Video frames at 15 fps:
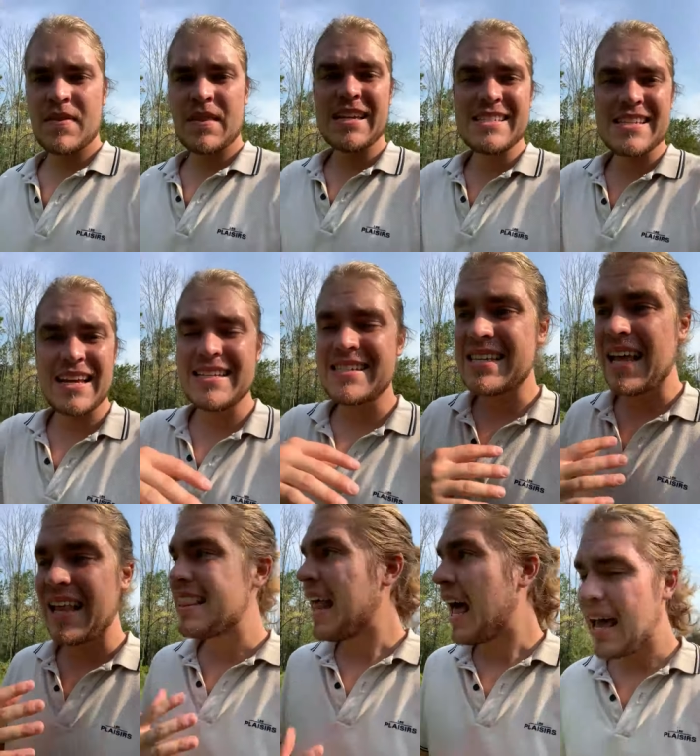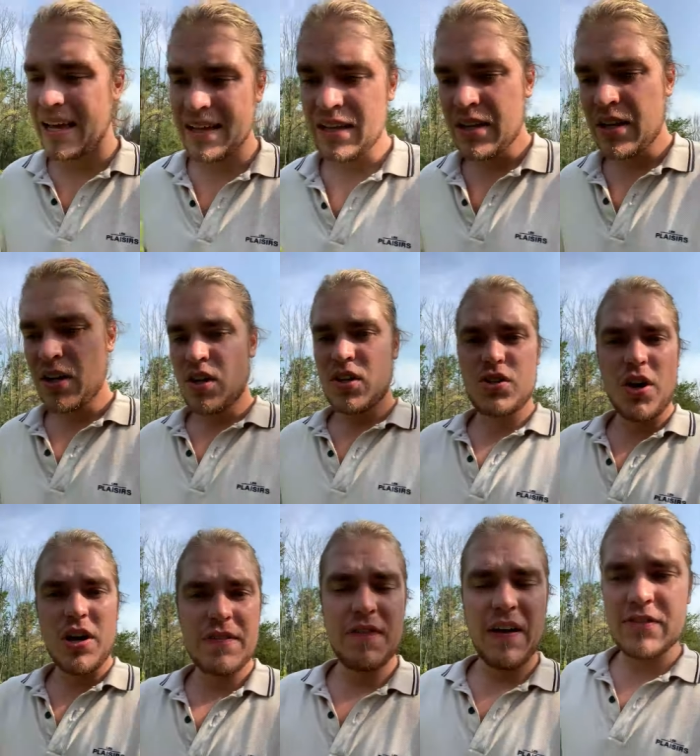It's, it's a lot.
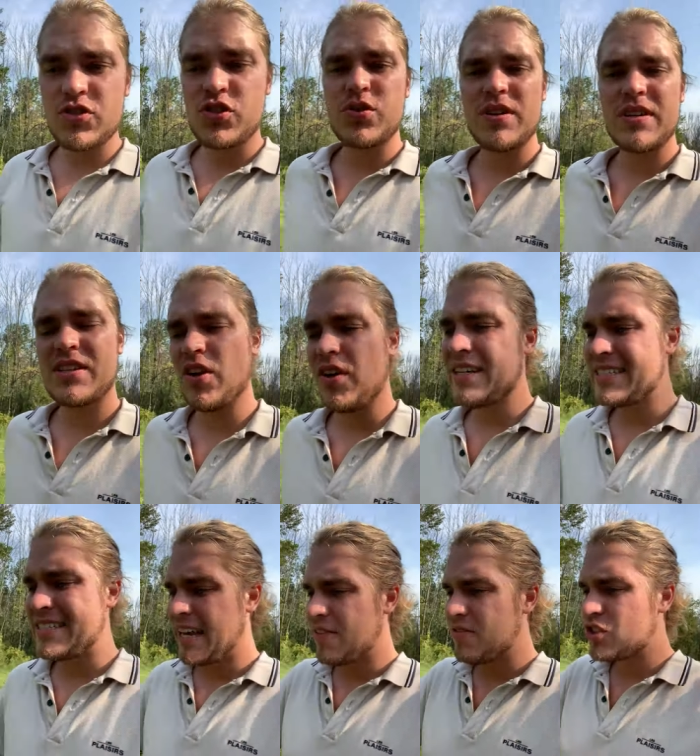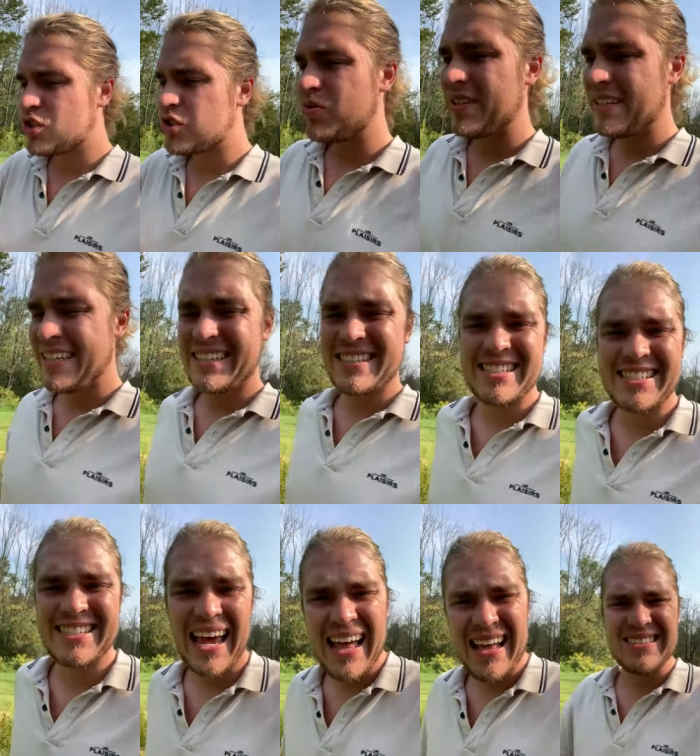35 37 trillion
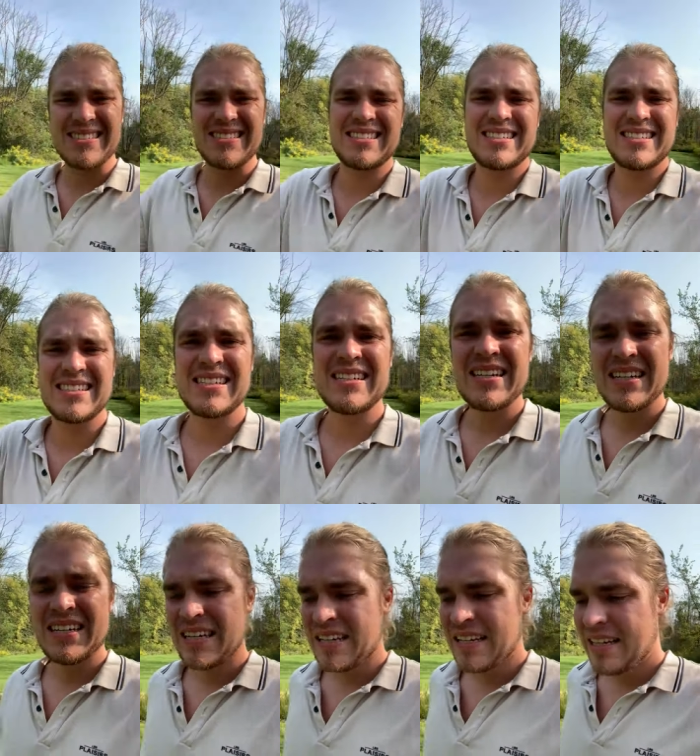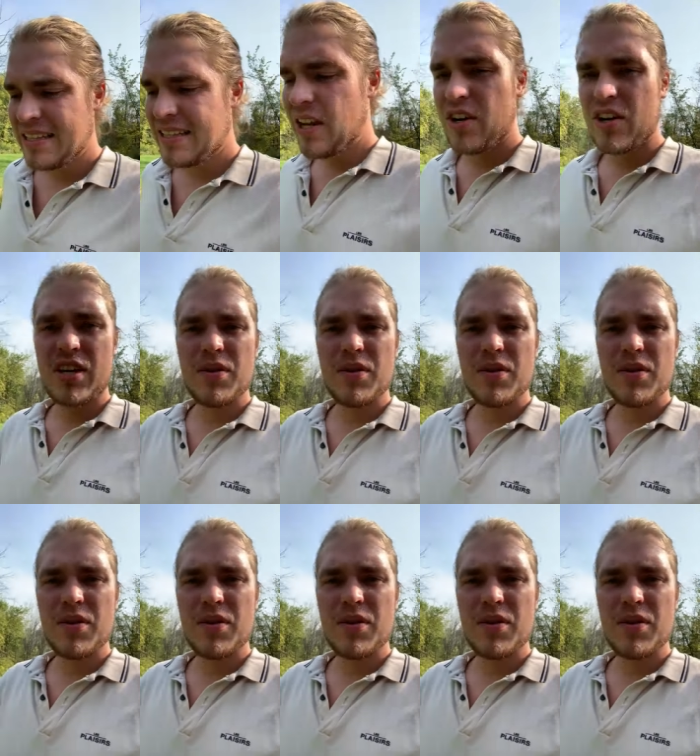cells that are